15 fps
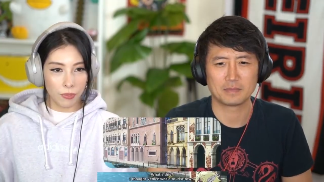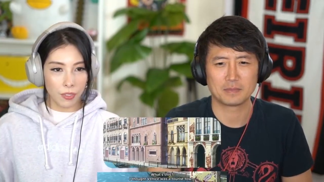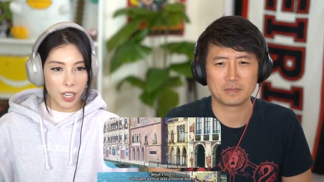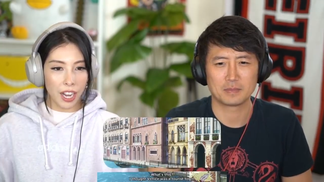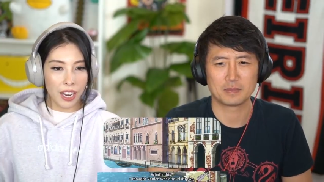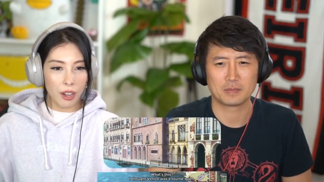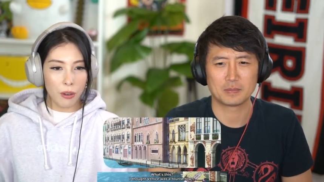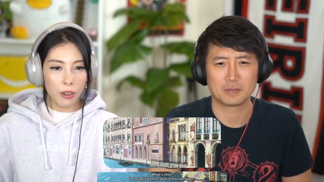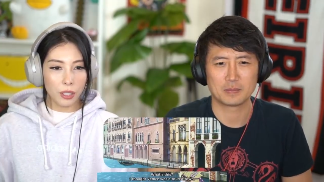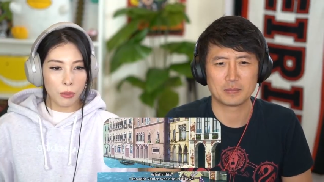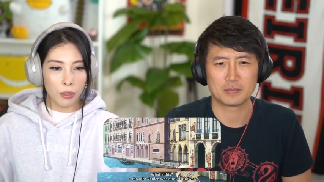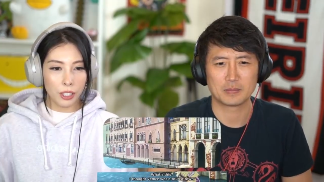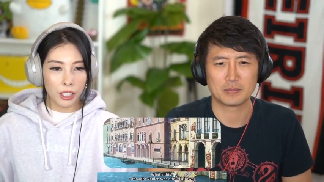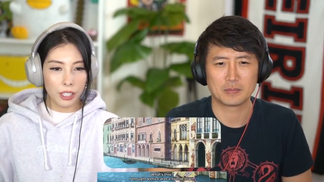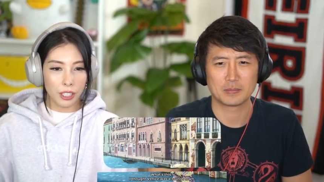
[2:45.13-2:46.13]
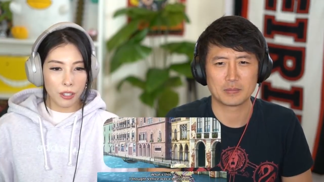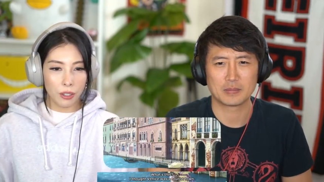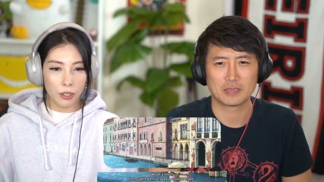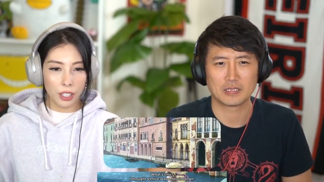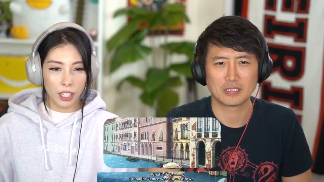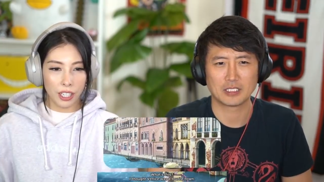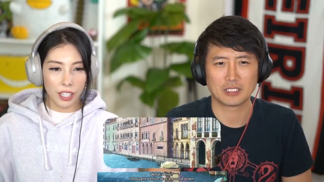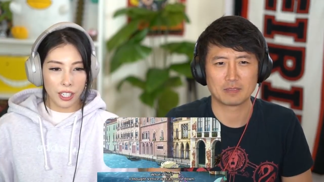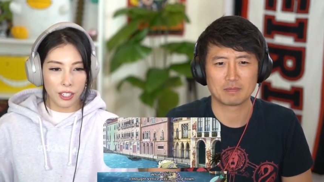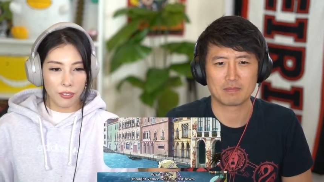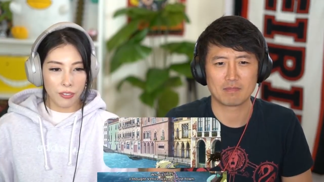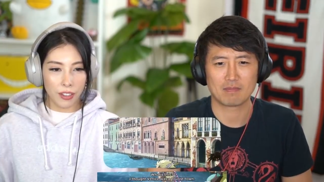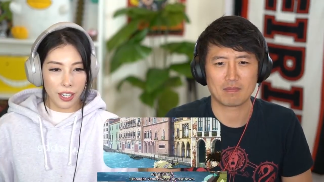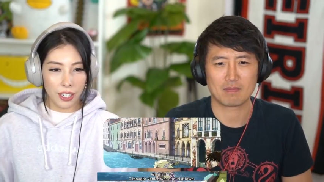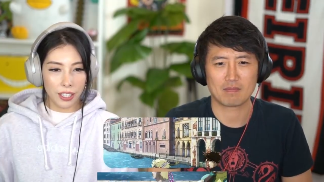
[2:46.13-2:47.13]
Speaker 1: I always wanted to go here.
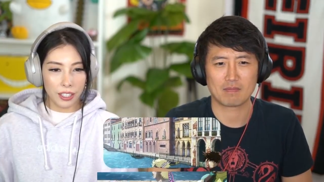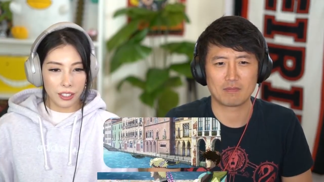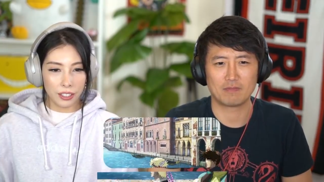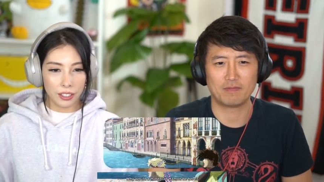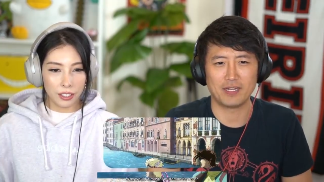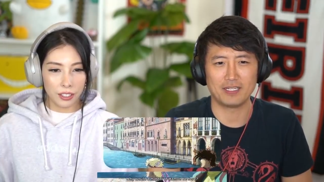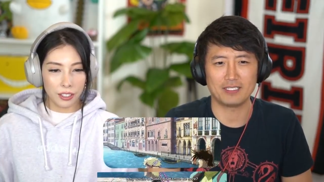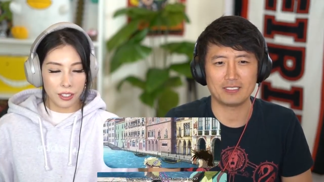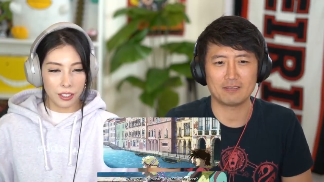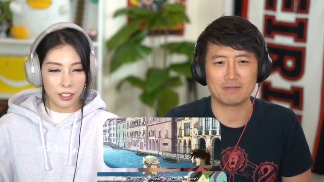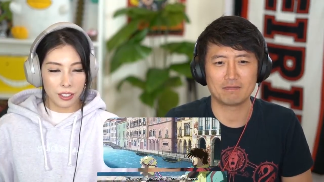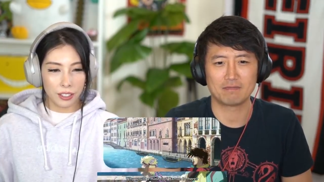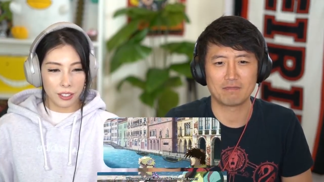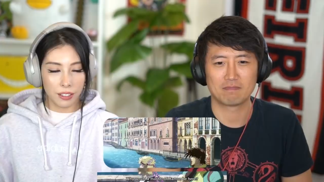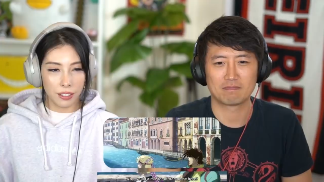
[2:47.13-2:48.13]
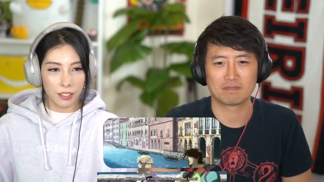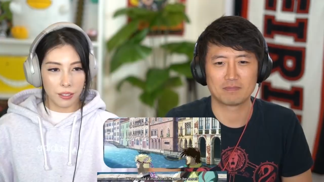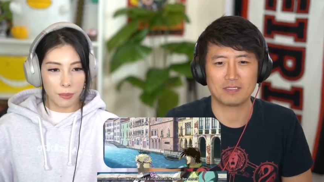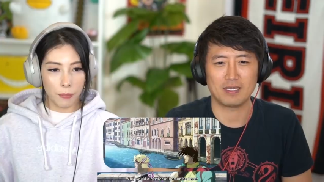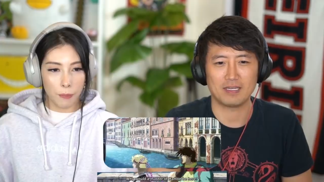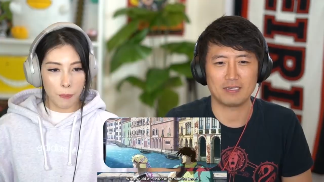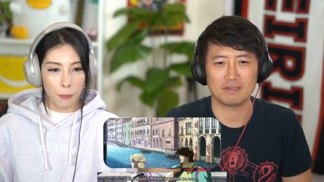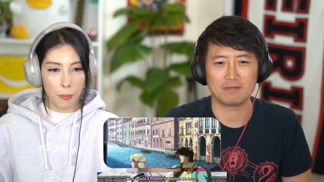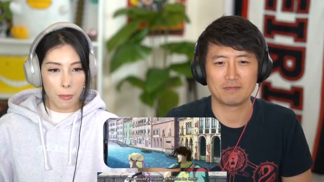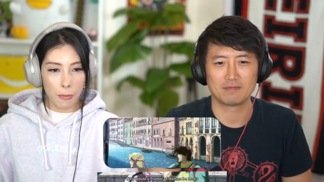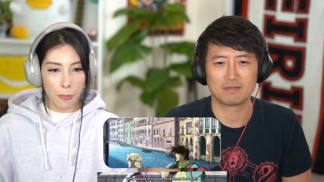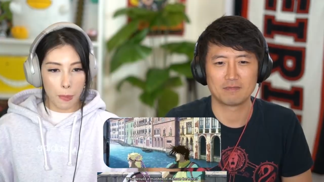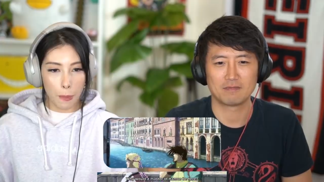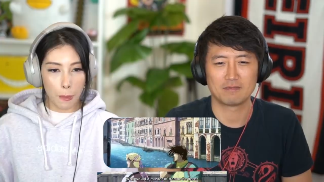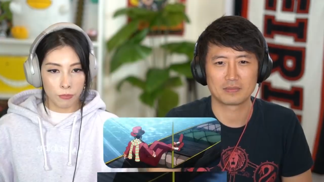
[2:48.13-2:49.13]
Venice?
Speaker 2: Venice? Yeah.
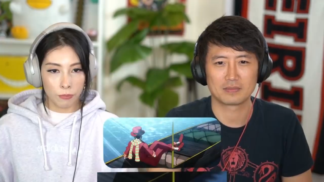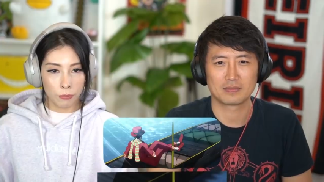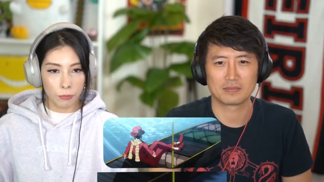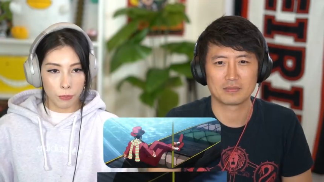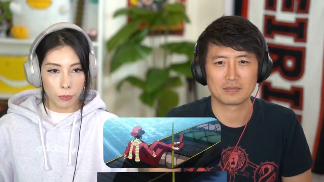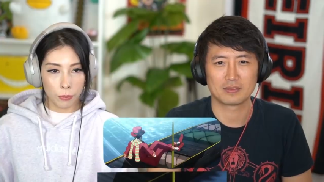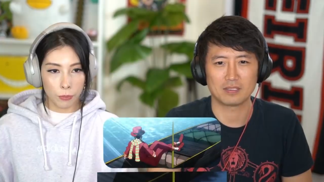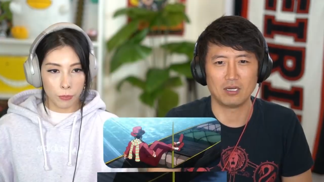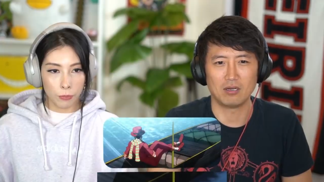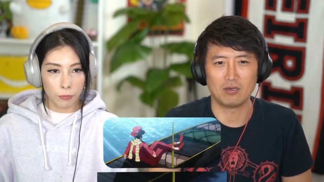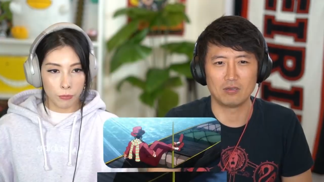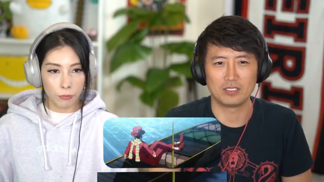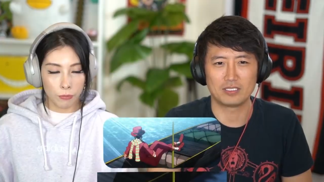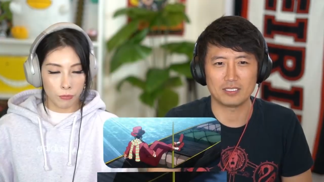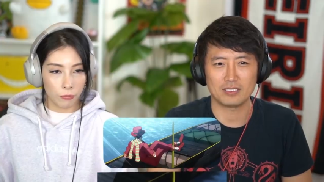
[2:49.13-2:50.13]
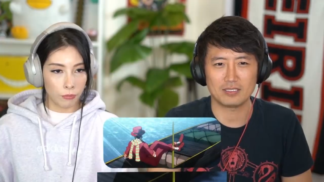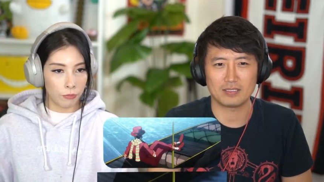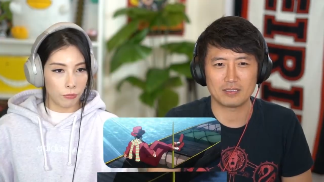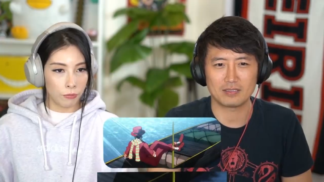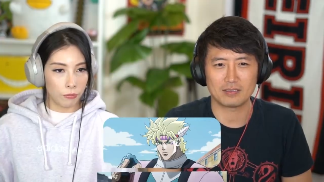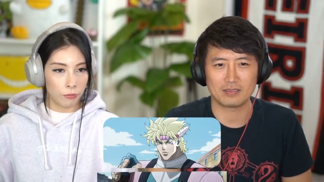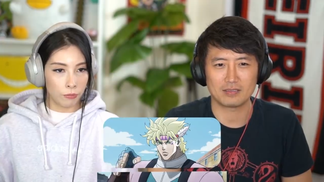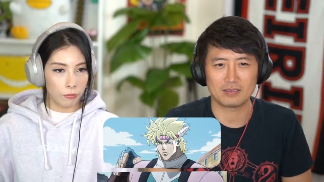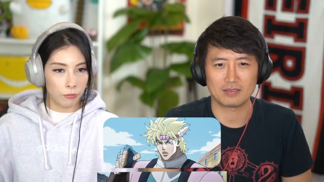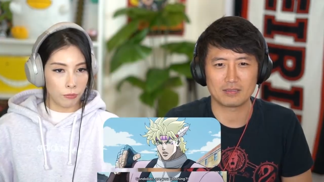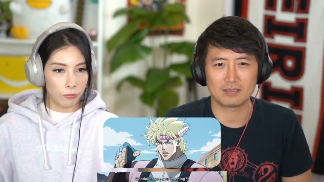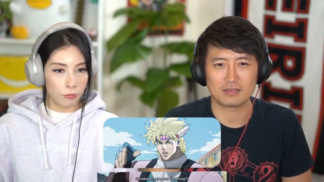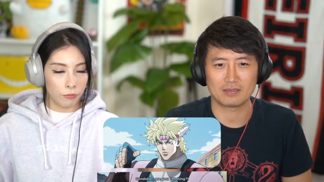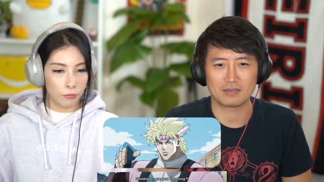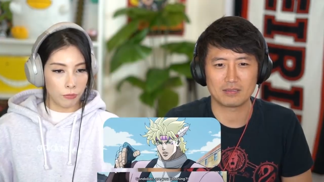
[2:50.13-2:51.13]
Oh, is this...
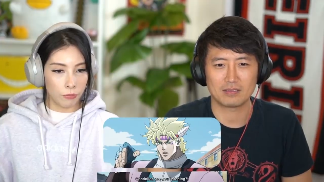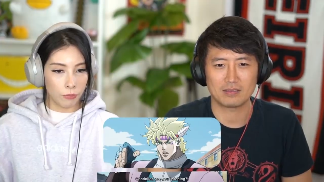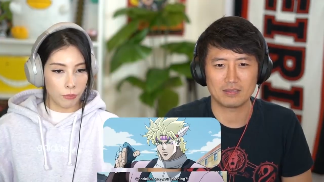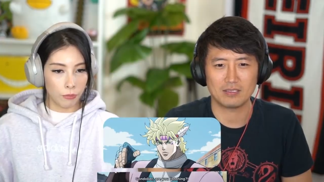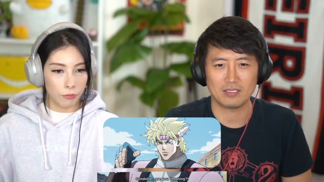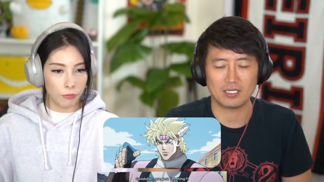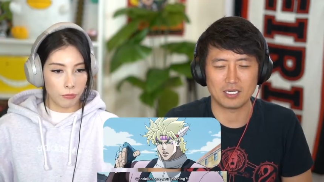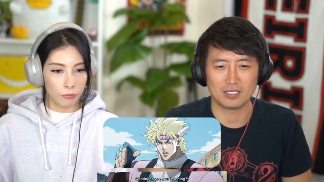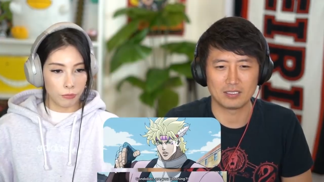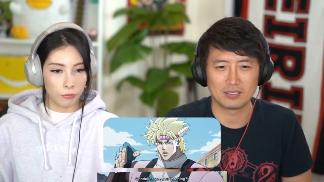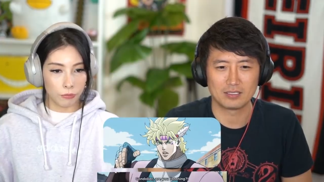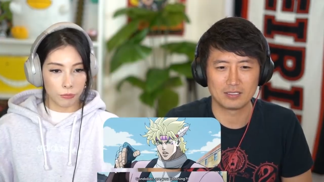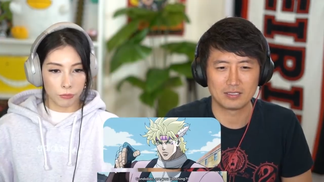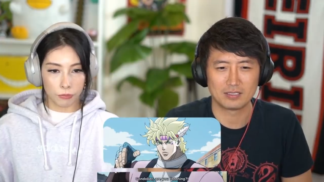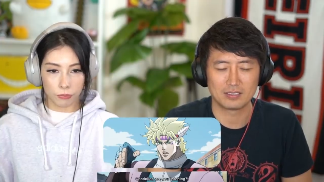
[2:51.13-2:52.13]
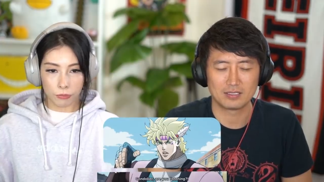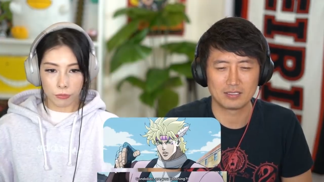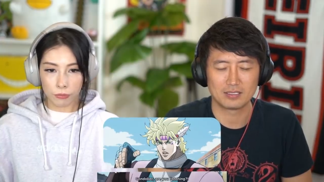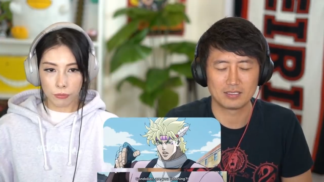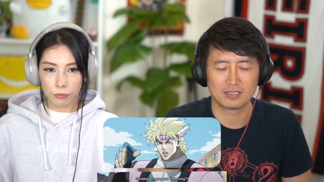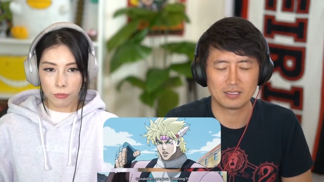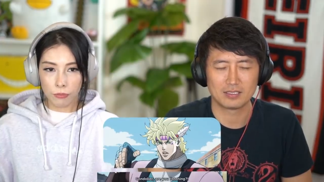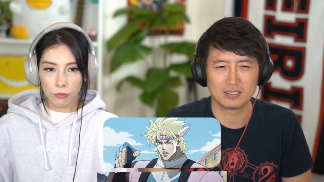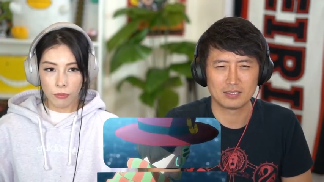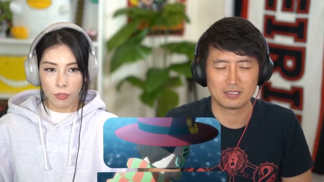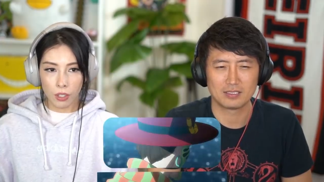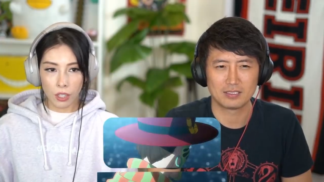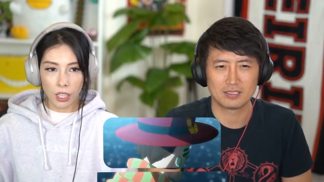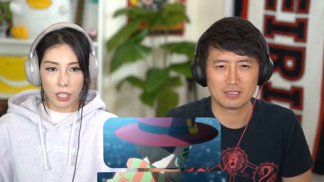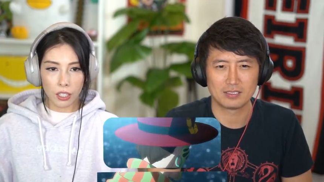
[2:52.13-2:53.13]
Hold on.
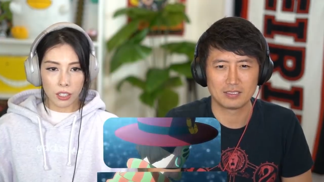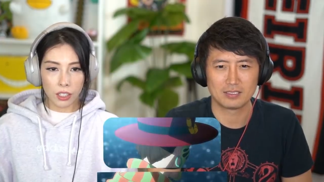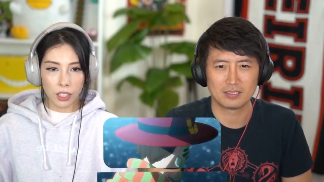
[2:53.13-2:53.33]
Speaker 1: That looks